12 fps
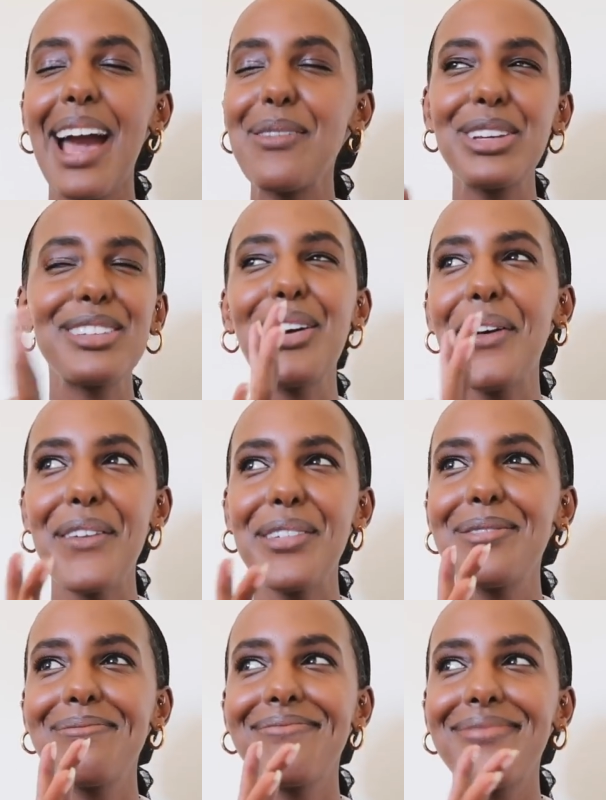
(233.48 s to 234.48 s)
I'm just
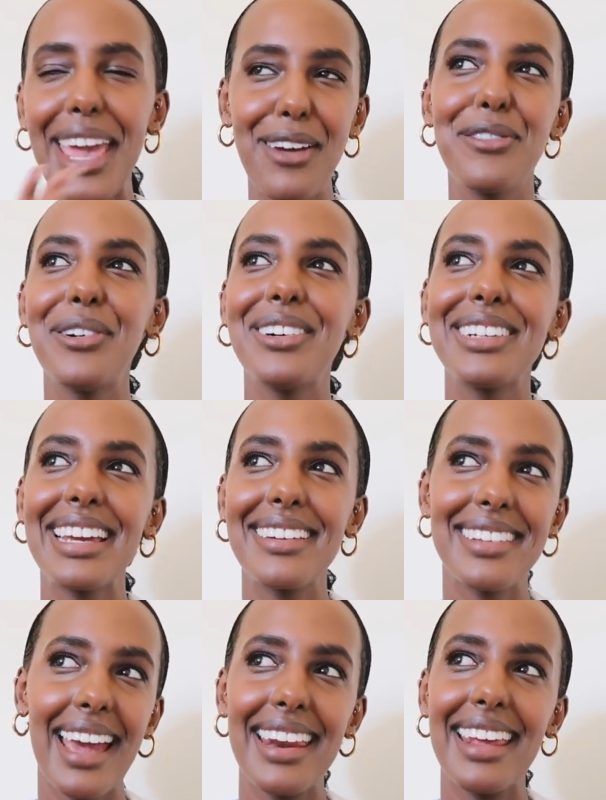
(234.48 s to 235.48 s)
so thankful and
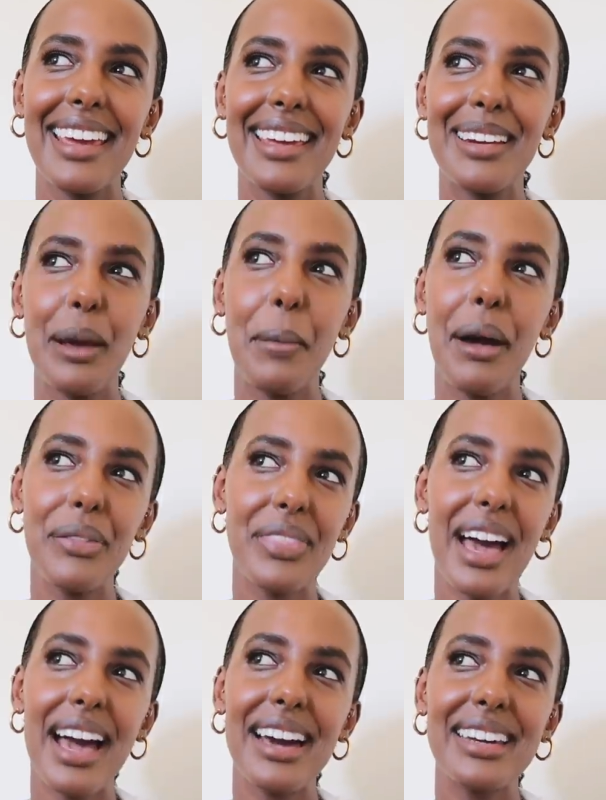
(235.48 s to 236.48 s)
excited about
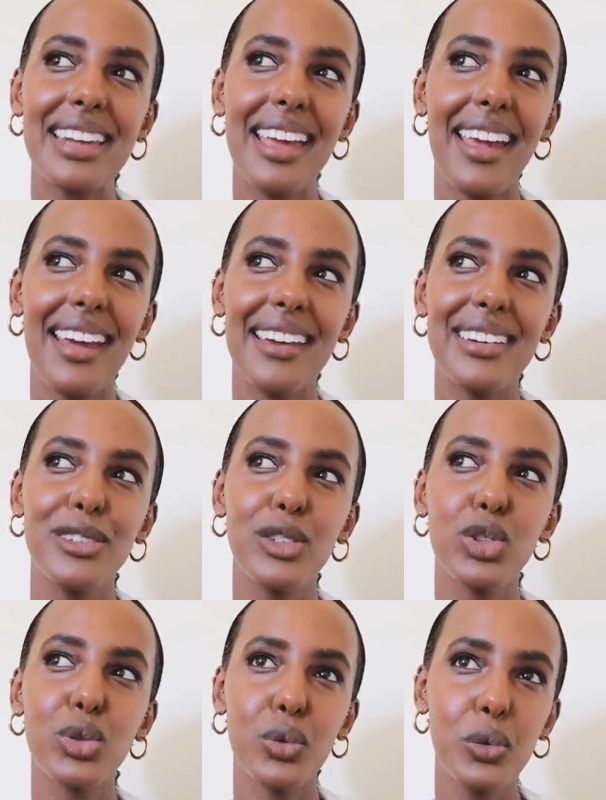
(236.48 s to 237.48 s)
that.
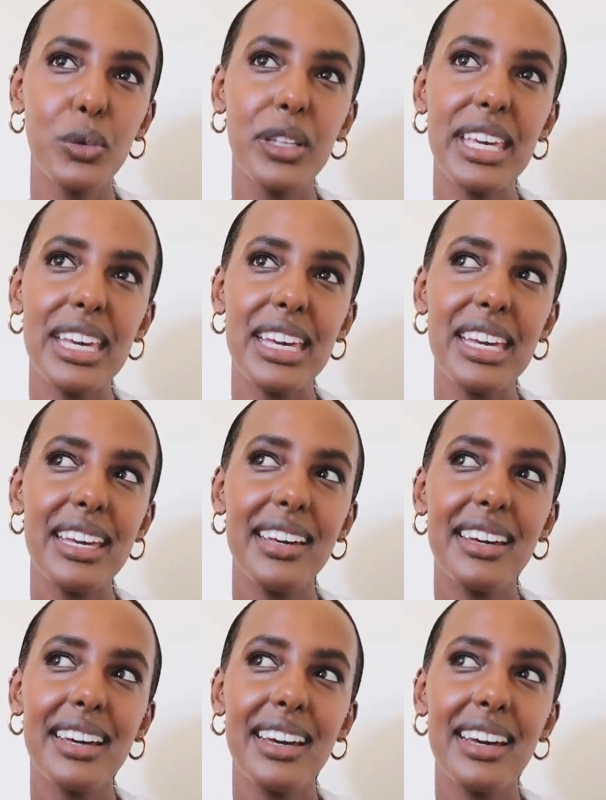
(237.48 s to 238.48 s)
And
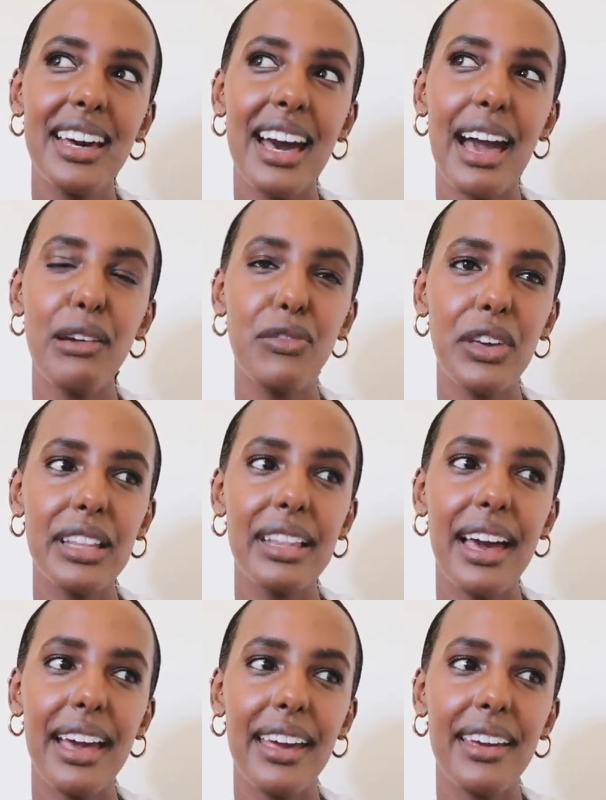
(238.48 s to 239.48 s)
truly, I feel
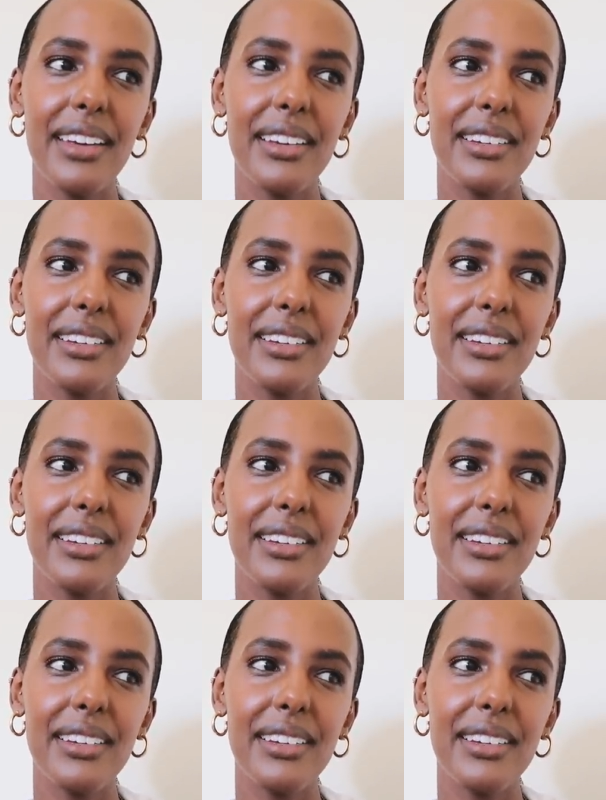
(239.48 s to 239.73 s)
like